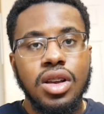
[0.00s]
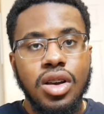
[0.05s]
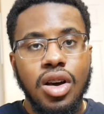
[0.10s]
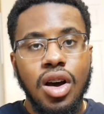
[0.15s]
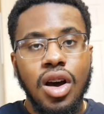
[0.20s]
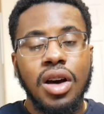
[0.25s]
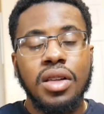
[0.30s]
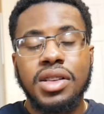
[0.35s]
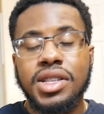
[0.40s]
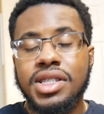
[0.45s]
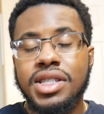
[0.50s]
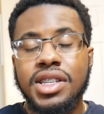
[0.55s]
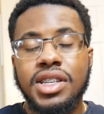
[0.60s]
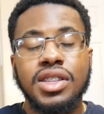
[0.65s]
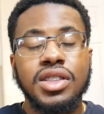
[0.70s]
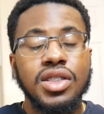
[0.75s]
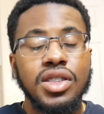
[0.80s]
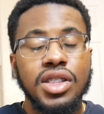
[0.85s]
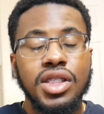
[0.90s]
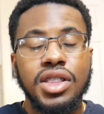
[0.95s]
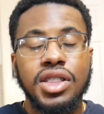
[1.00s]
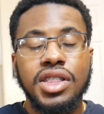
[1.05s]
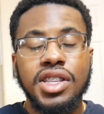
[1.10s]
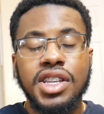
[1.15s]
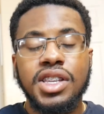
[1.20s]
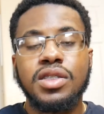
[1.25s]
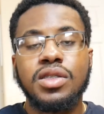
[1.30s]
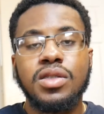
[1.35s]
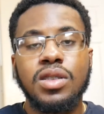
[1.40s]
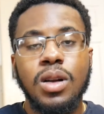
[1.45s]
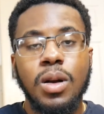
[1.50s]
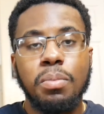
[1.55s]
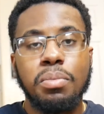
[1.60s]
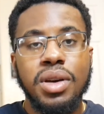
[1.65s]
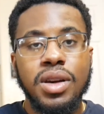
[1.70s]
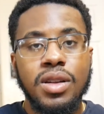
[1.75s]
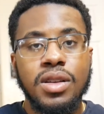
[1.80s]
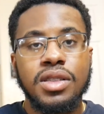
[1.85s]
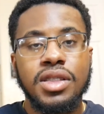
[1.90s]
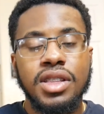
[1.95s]
Honestly, neither are
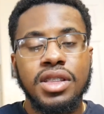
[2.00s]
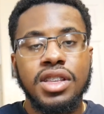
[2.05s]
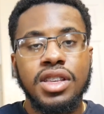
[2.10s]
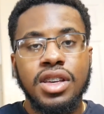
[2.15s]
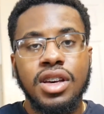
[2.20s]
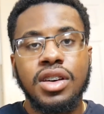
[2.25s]
better than the